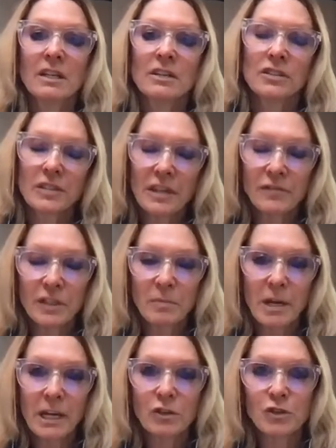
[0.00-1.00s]
safety
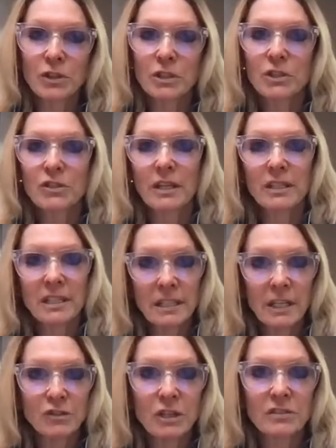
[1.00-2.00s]
managers and
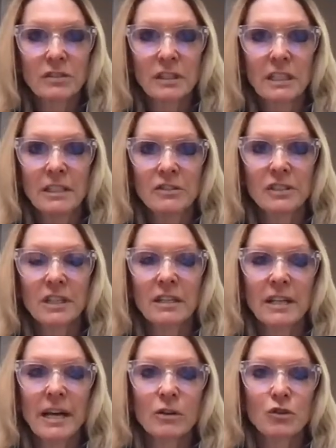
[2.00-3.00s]
EHS leads
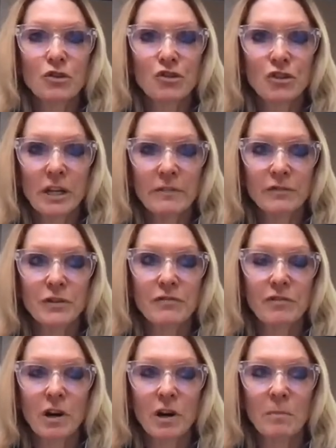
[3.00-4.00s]
can now shift
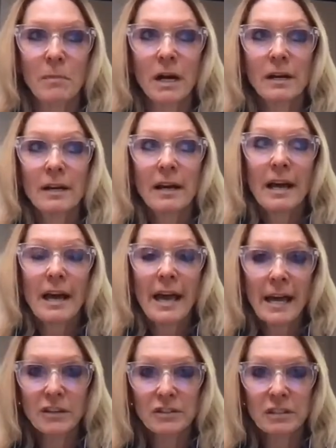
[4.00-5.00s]
from
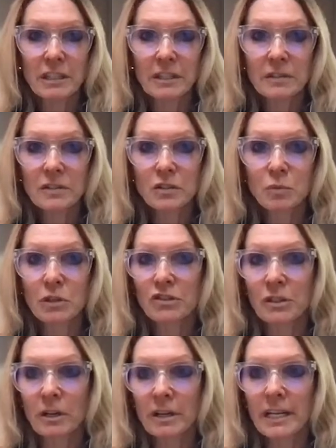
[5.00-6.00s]
accidents,
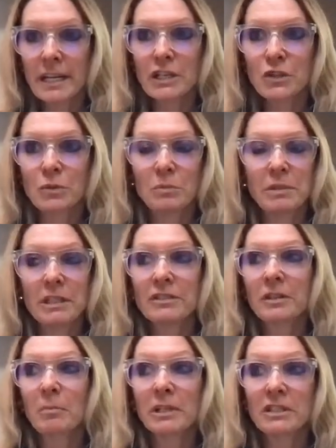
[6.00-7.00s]
which in our case would
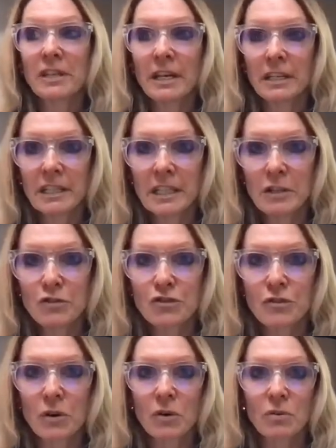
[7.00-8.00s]
be somebody's had a heat
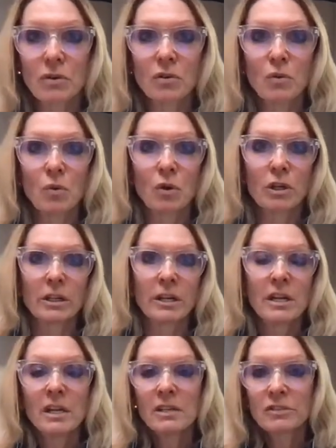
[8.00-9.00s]
stroke
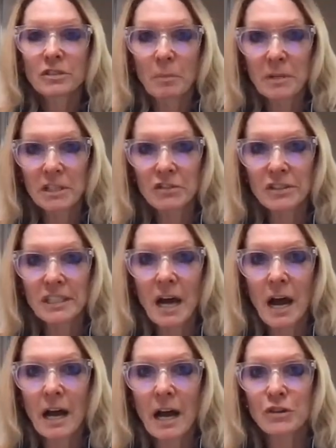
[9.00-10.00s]
or somebody's
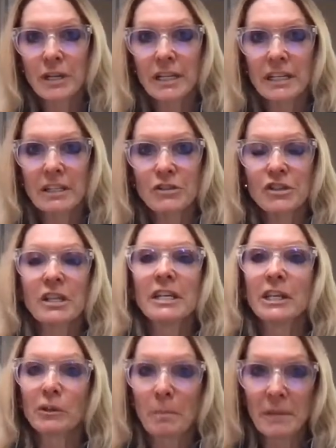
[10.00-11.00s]
dehydrated, to
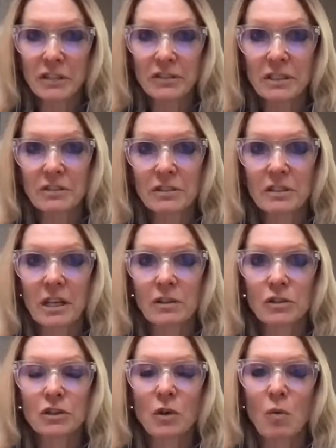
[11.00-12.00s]
near misses.
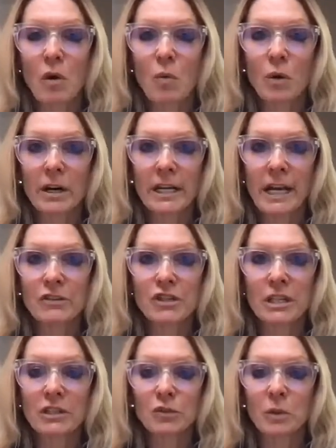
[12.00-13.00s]
And so what we're
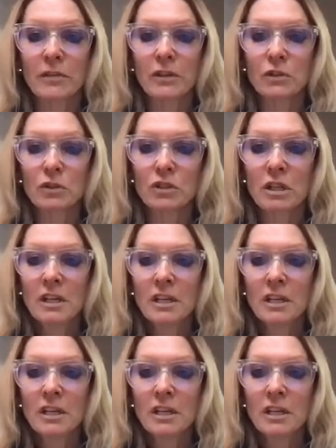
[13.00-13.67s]
catching is when those